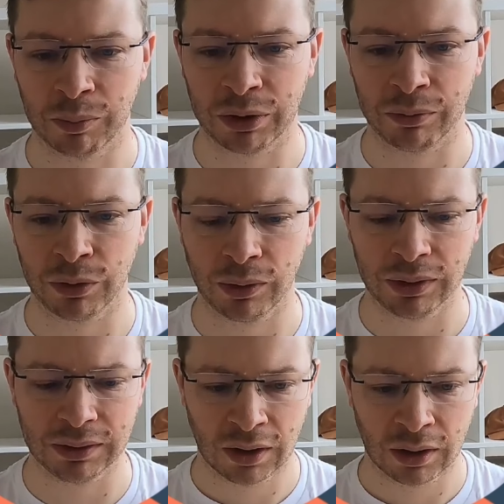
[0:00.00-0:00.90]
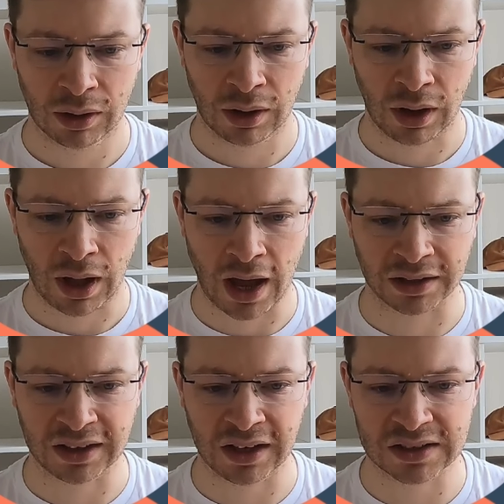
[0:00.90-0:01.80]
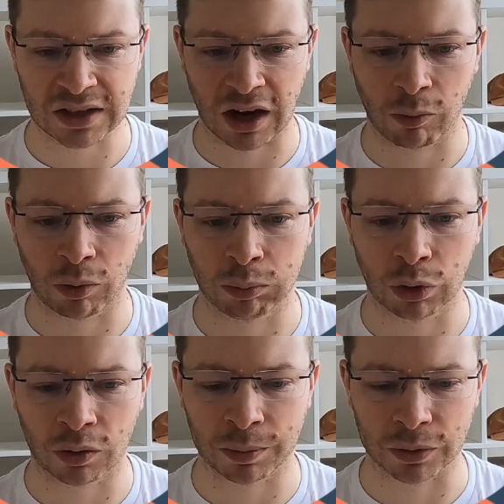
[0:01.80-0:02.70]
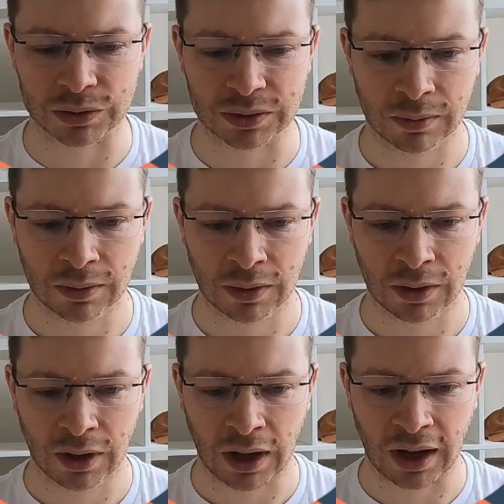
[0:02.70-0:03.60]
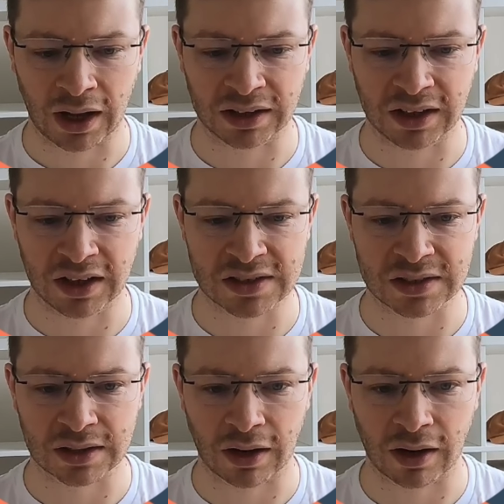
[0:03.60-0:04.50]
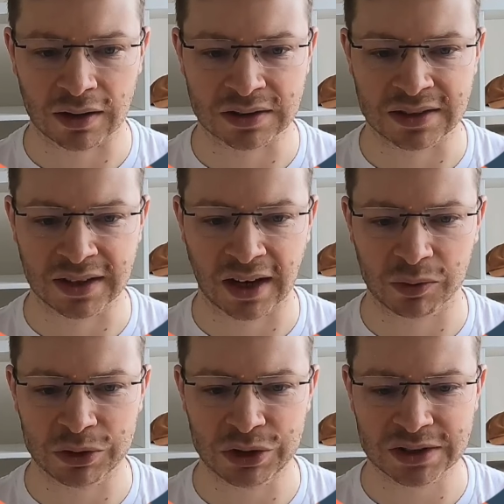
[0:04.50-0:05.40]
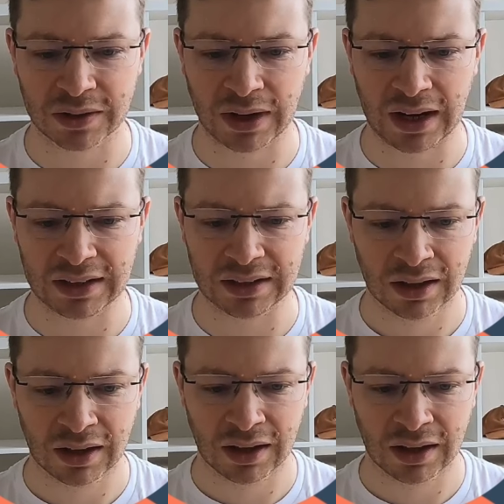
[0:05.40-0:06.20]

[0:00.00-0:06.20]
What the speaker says: preview it. And here's our blog post. And here's the tag we just created.